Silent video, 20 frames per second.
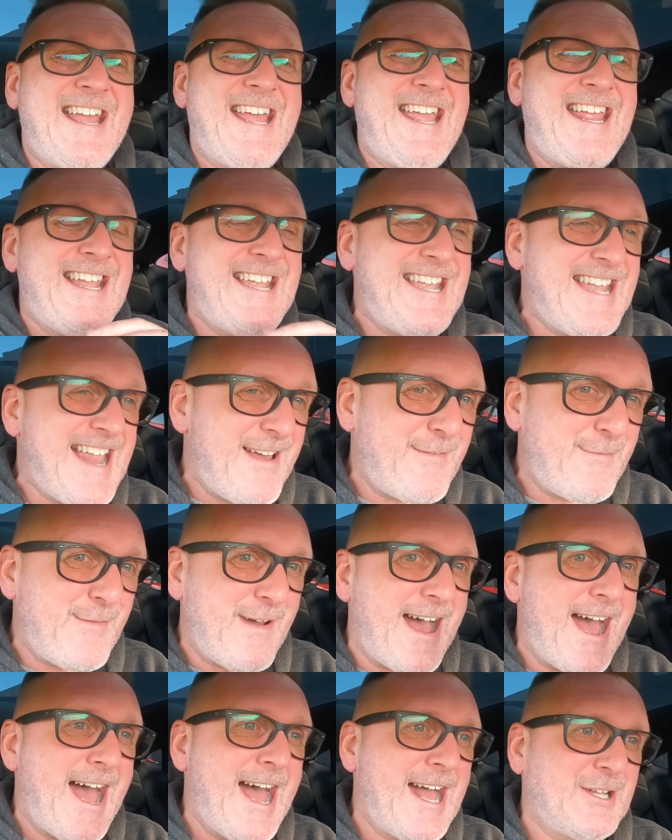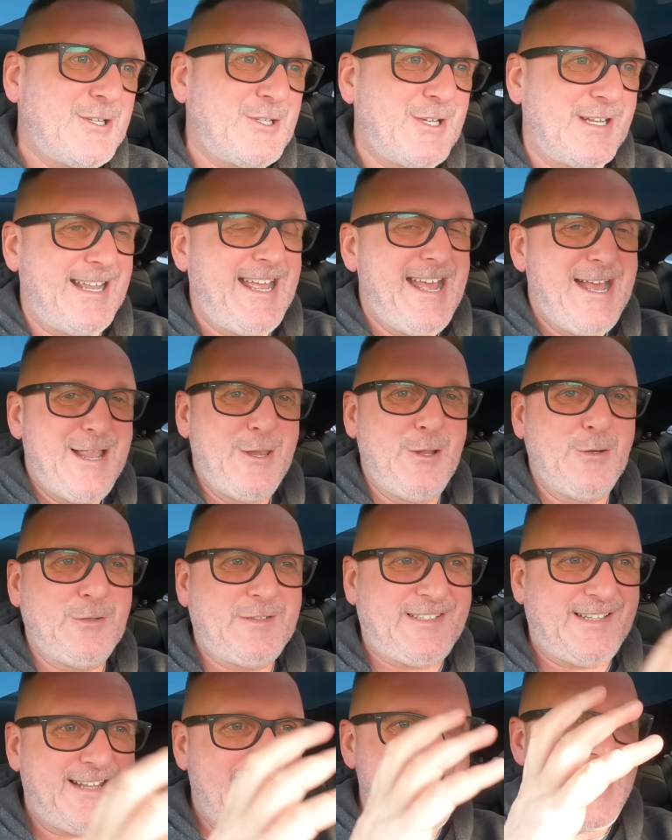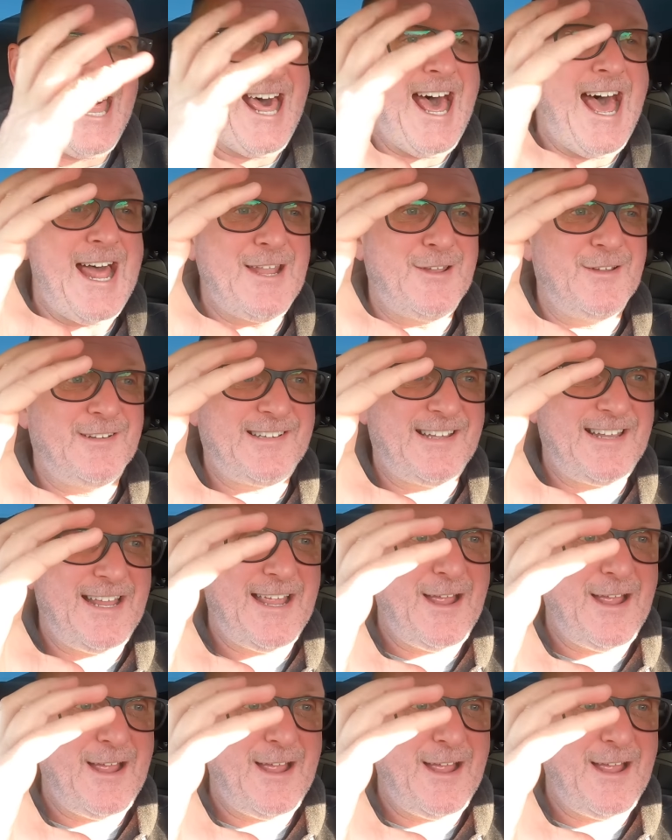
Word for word: It never actually looks like that, doesn't